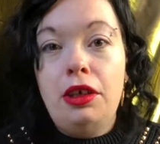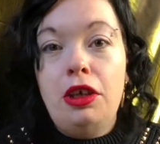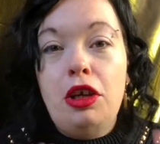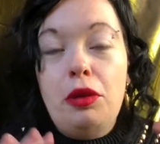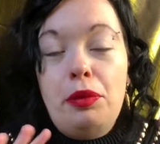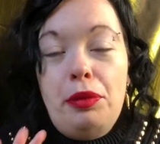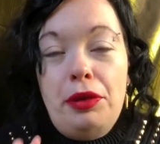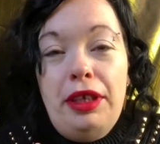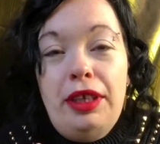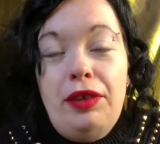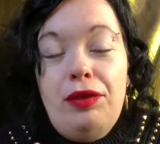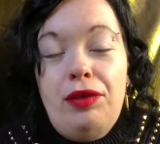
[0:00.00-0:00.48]

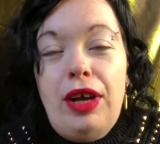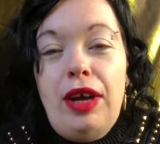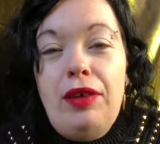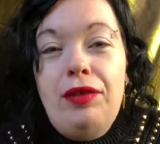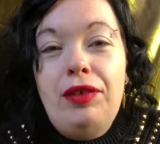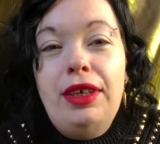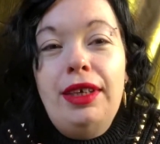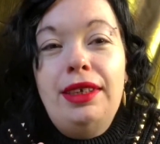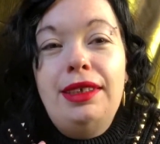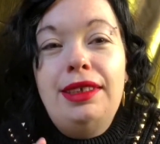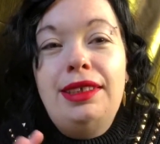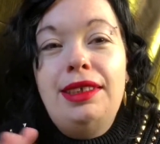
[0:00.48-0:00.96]
But if
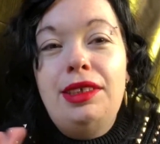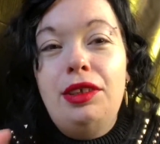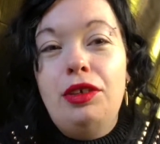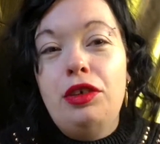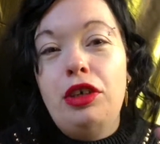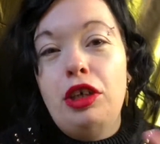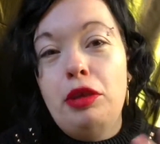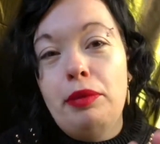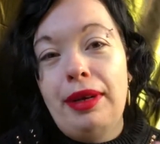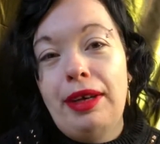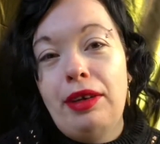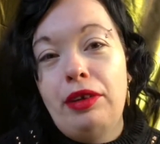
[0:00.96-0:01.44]
having a
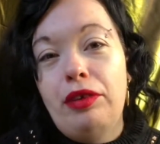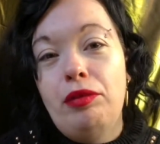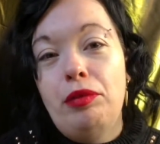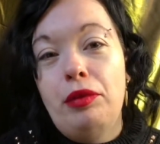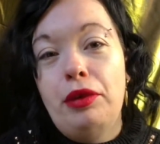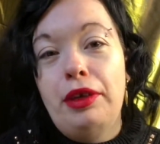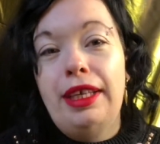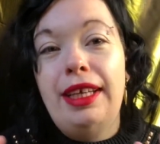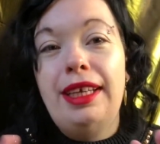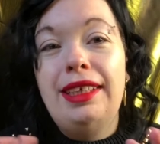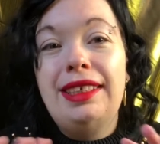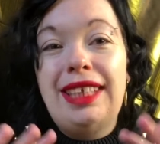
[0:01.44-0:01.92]
certain amount of
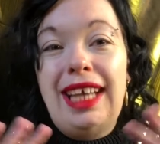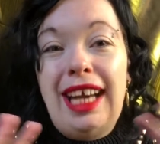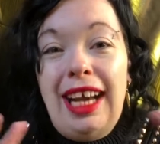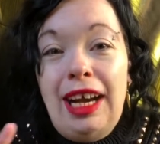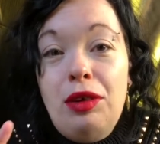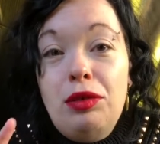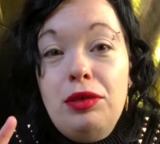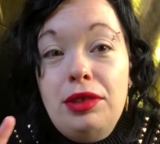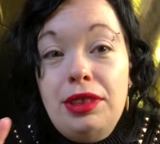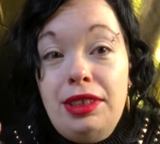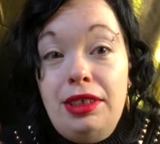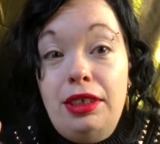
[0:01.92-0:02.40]
money is
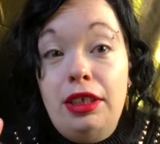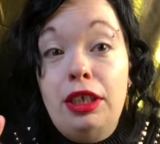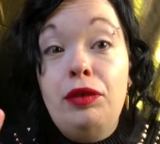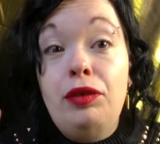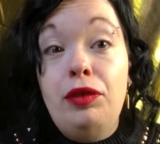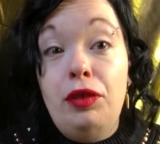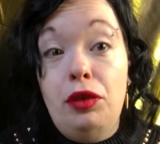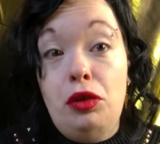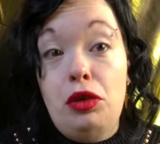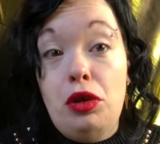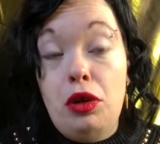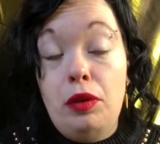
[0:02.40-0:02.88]
outside of
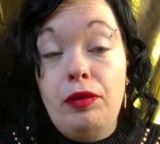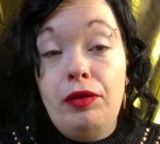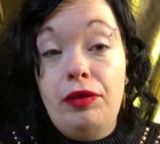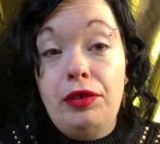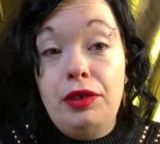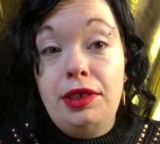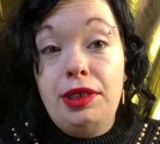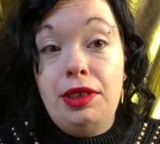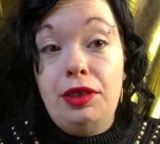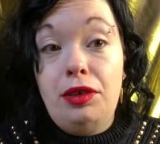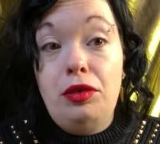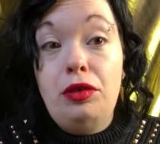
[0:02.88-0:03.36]
your comfort
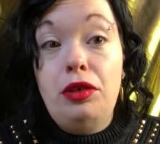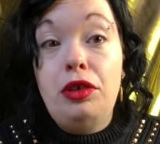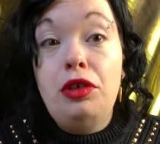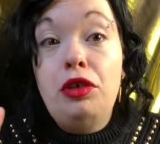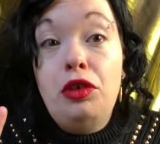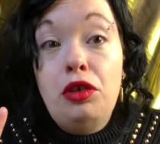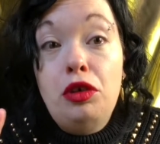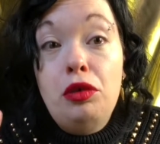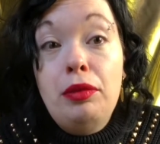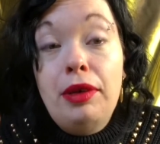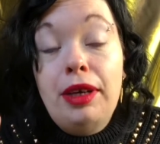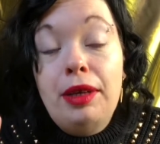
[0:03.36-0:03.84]
zone,
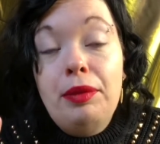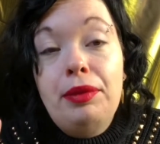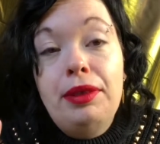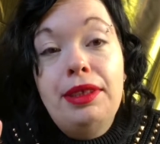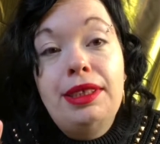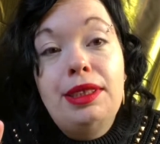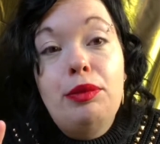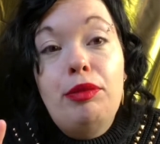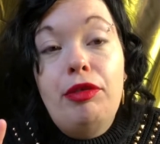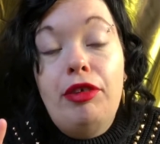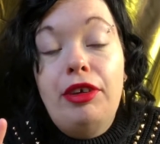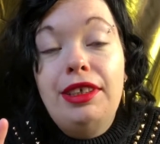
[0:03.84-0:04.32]
you might be
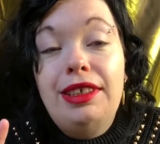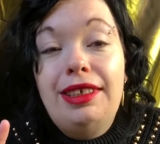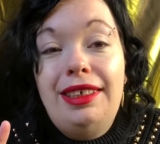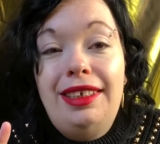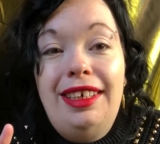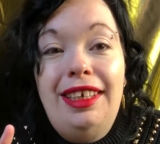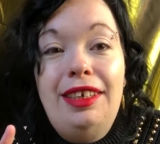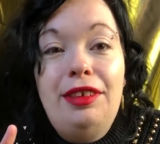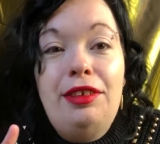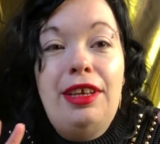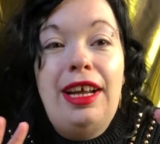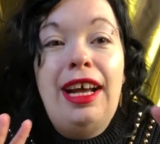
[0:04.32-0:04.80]
surprised to
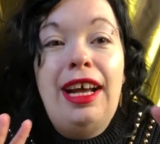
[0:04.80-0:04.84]
hear that